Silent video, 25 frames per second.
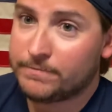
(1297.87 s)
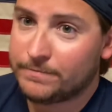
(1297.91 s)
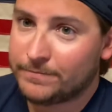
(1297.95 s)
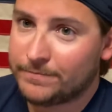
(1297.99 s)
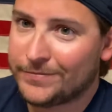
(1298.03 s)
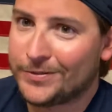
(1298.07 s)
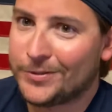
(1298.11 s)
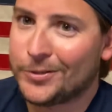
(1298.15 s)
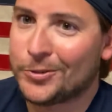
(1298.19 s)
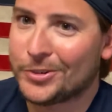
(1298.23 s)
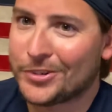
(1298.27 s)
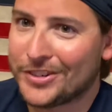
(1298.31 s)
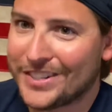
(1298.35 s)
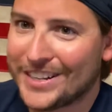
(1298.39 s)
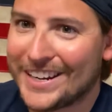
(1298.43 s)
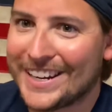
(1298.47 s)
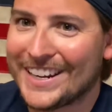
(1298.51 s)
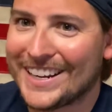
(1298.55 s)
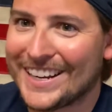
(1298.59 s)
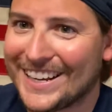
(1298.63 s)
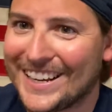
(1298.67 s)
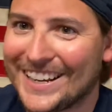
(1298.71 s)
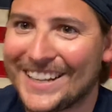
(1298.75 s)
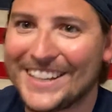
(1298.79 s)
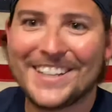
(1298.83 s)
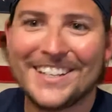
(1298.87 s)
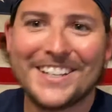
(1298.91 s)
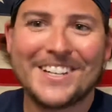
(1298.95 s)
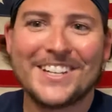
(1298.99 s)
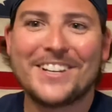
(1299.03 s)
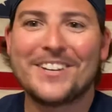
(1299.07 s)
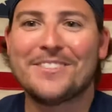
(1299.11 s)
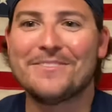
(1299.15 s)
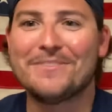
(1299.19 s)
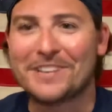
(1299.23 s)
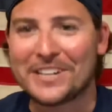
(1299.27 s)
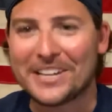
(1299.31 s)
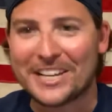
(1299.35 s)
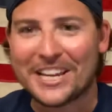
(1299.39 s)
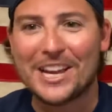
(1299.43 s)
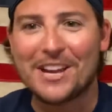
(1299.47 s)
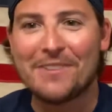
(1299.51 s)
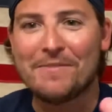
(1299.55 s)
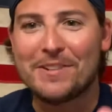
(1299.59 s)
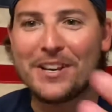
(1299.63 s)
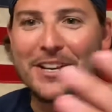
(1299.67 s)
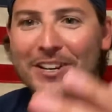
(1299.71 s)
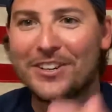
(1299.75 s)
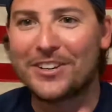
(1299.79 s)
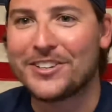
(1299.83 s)
Florida State guy. But Cam
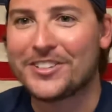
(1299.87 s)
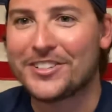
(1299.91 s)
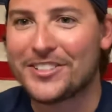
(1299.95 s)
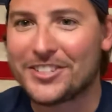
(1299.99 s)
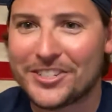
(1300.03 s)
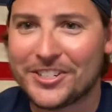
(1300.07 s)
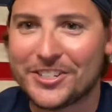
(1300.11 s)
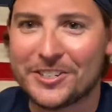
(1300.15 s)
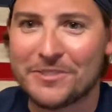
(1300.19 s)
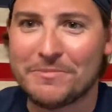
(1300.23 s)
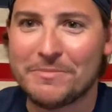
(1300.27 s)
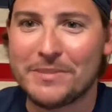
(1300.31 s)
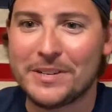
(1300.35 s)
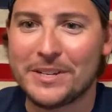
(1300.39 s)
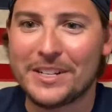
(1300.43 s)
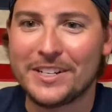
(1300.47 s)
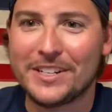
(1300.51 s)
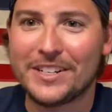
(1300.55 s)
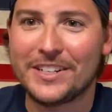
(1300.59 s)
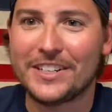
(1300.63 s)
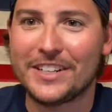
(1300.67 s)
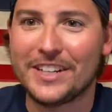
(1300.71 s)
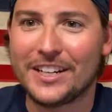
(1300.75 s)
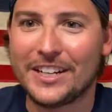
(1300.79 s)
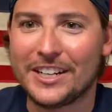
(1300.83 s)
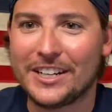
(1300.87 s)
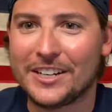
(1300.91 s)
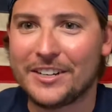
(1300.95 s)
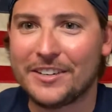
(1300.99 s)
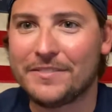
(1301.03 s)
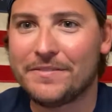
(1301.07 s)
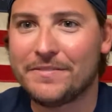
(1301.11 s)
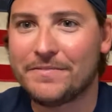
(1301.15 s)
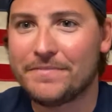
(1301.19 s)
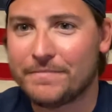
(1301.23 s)
Akers should be a